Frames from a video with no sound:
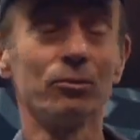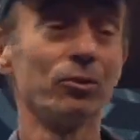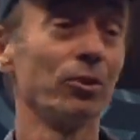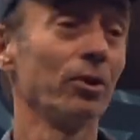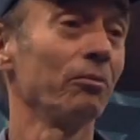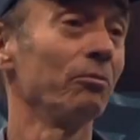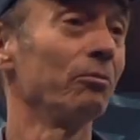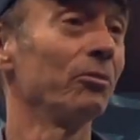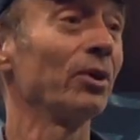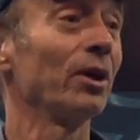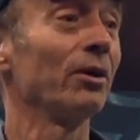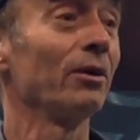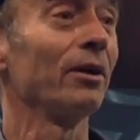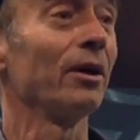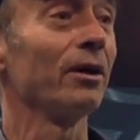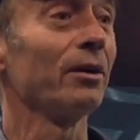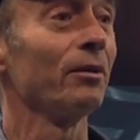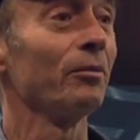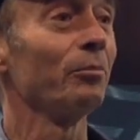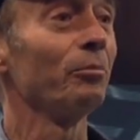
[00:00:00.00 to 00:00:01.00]
So it sounded
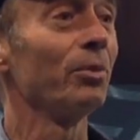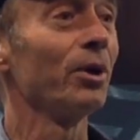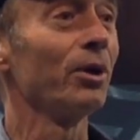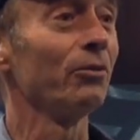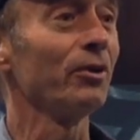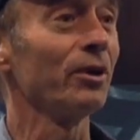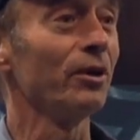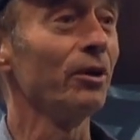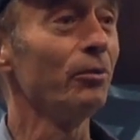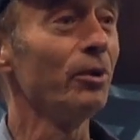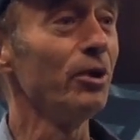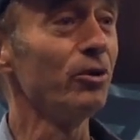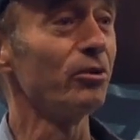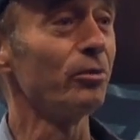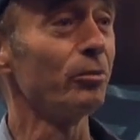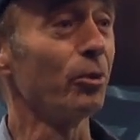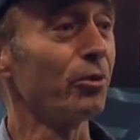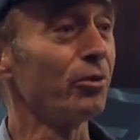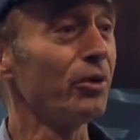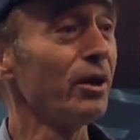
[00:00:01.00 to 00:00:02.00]
like a perfectly
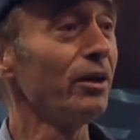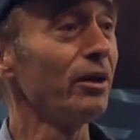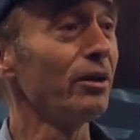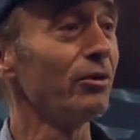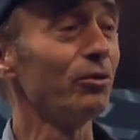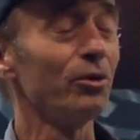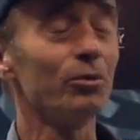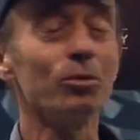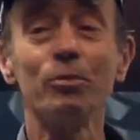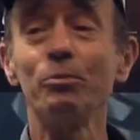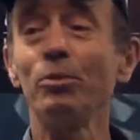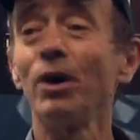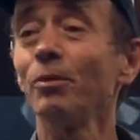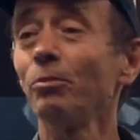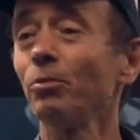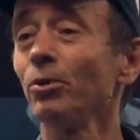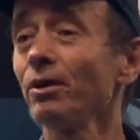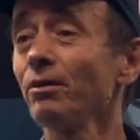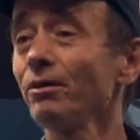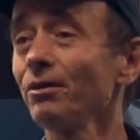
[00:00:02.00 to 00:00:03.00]
reasonable thing if you were
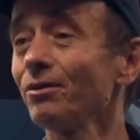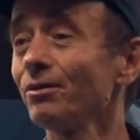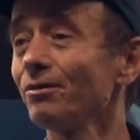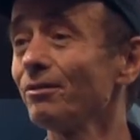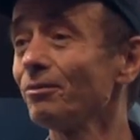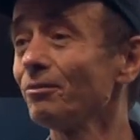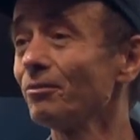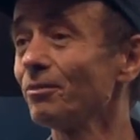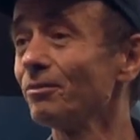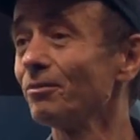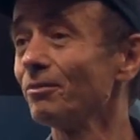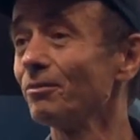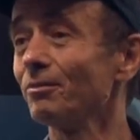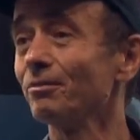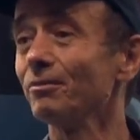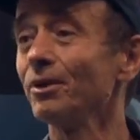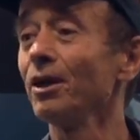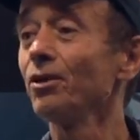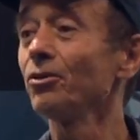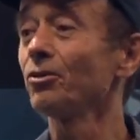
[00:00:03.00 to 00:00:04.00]
Papuan.
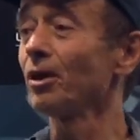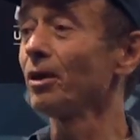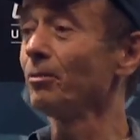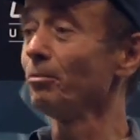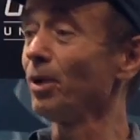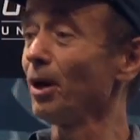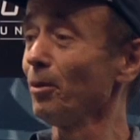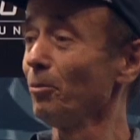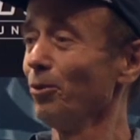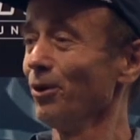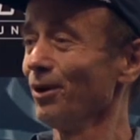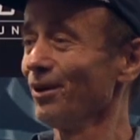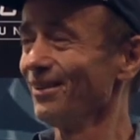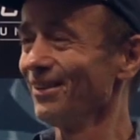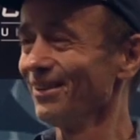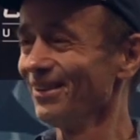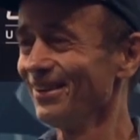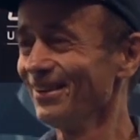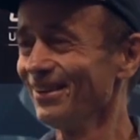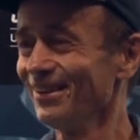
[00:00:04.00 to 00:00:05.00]
Yes, I'm Papuan.
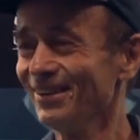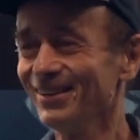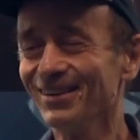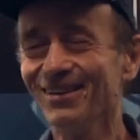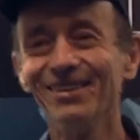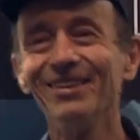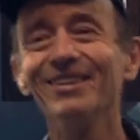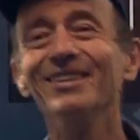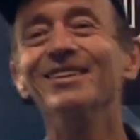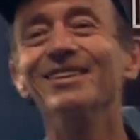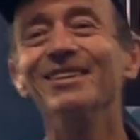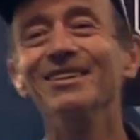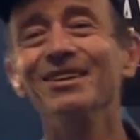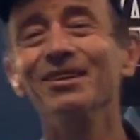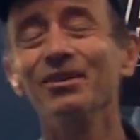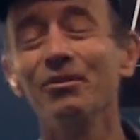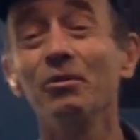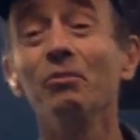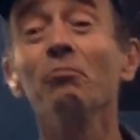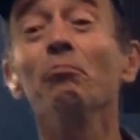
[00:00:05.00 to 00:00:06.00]

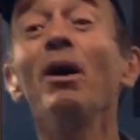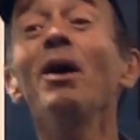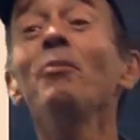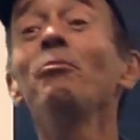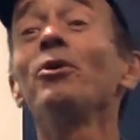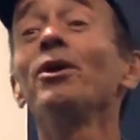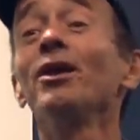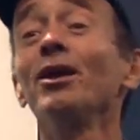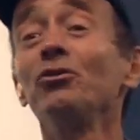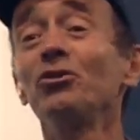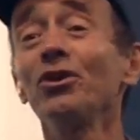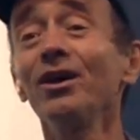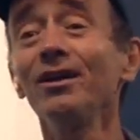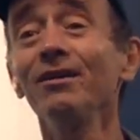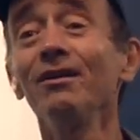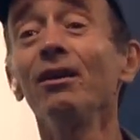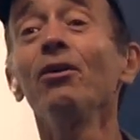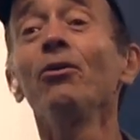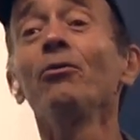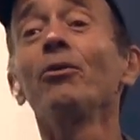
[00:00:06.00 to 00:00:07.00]
Papua, they
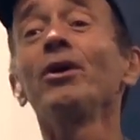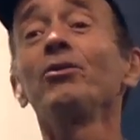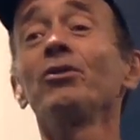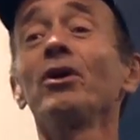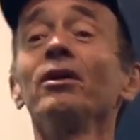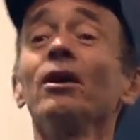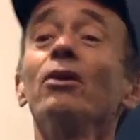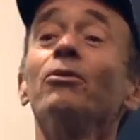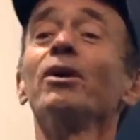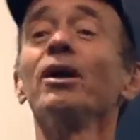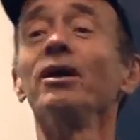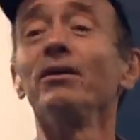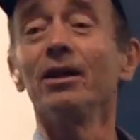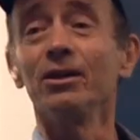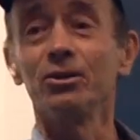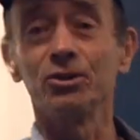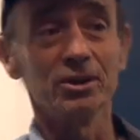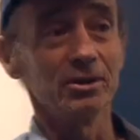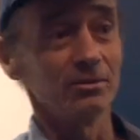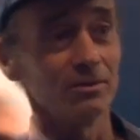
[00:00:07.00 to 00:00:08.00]
said, they'll raise hands. Okay,
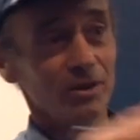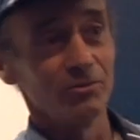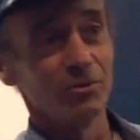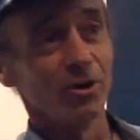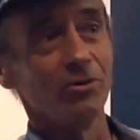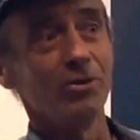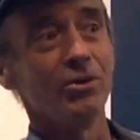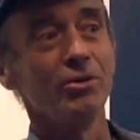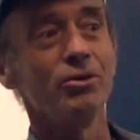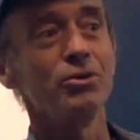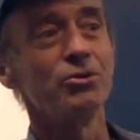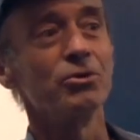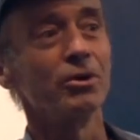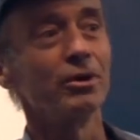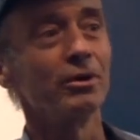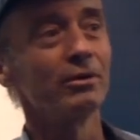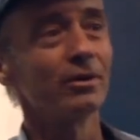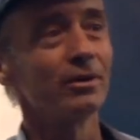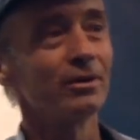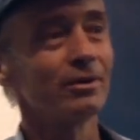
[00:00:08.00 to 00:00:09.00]
that's it. They voted to
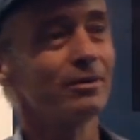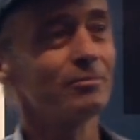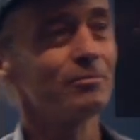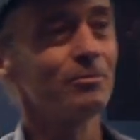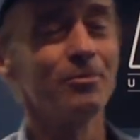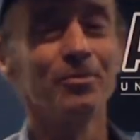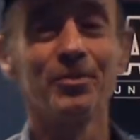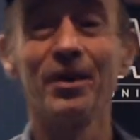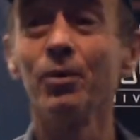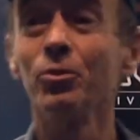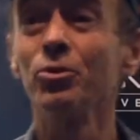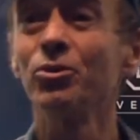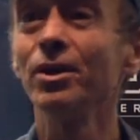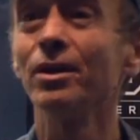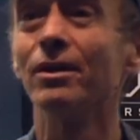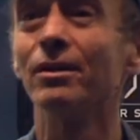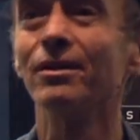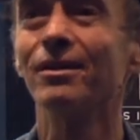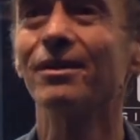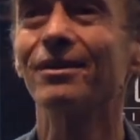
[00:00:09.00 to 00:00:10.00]
join. That was
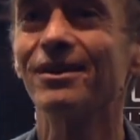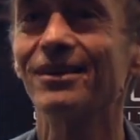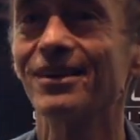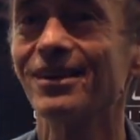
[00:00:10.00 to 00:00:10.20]
it.